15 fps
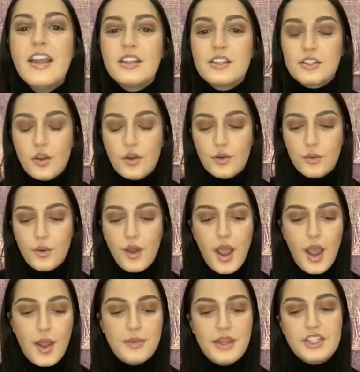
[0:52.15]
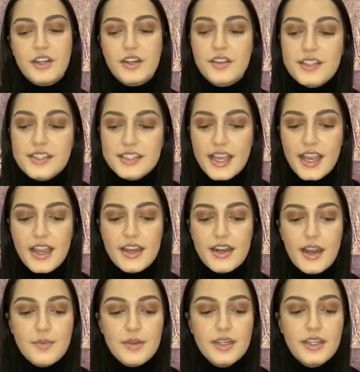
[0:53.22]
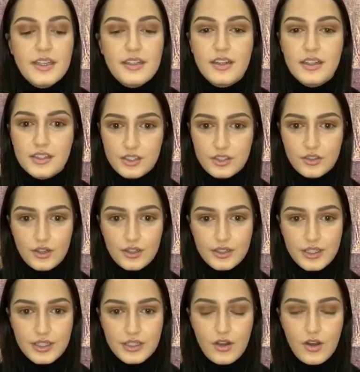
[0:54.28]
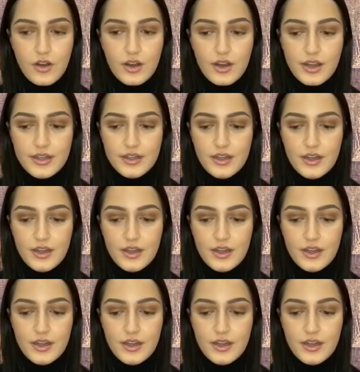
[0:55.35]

So like Jonathan said, I'm gonna get us started on